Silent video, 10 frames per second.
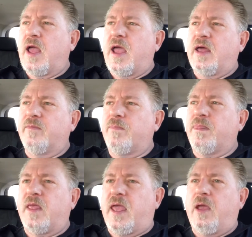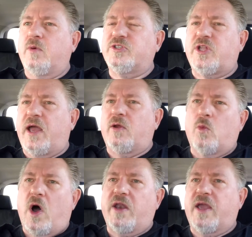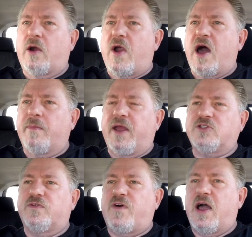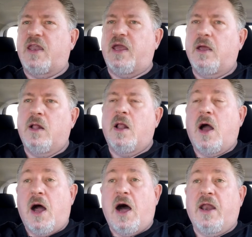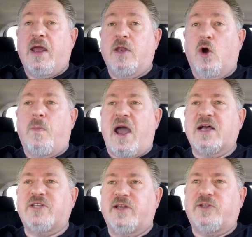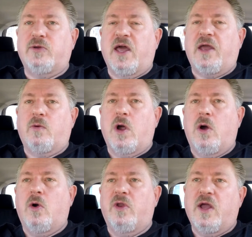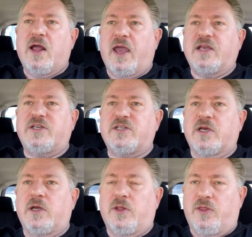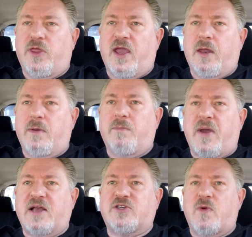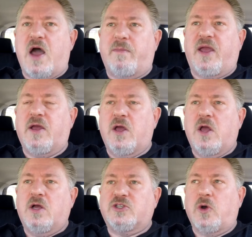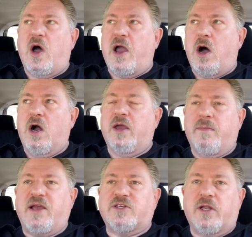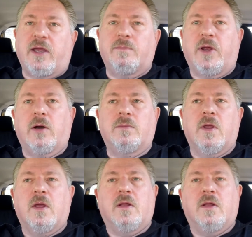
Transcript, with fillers: And he was like wanting to get around me, and so finally, on a no passing two lane road, he sees a thing and, and passes around me. So I honk and basically, you know,